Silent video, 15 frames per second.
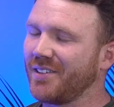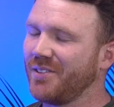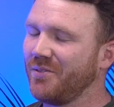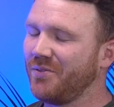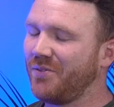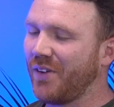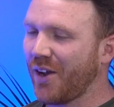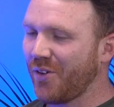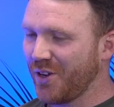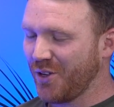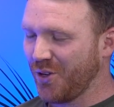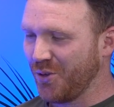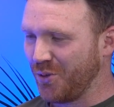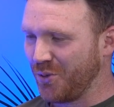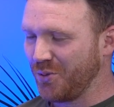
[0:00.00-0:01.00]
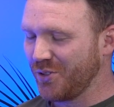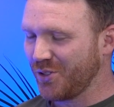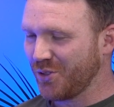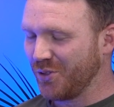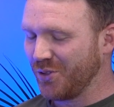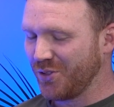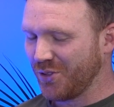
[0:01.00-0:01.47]
very cool.
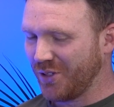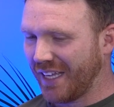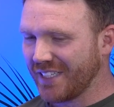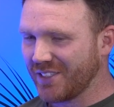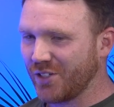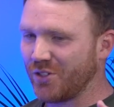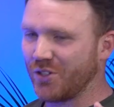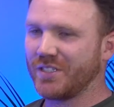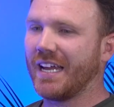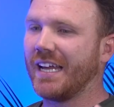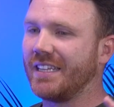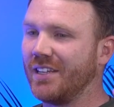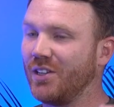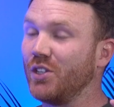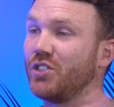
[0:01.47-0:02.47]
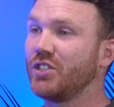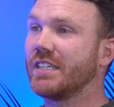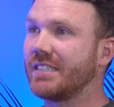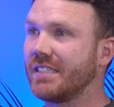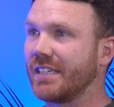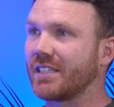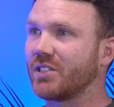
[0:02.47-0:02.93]
So let's understand the
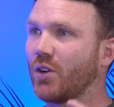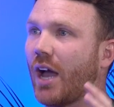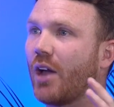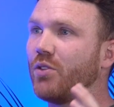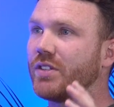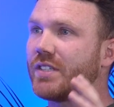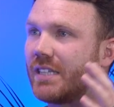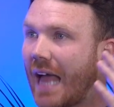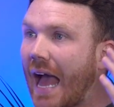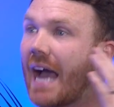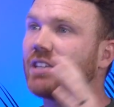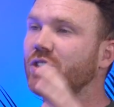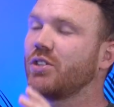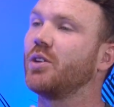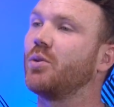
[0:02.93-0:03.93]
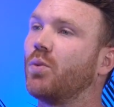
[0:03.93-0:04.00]
logistics. So how does it actually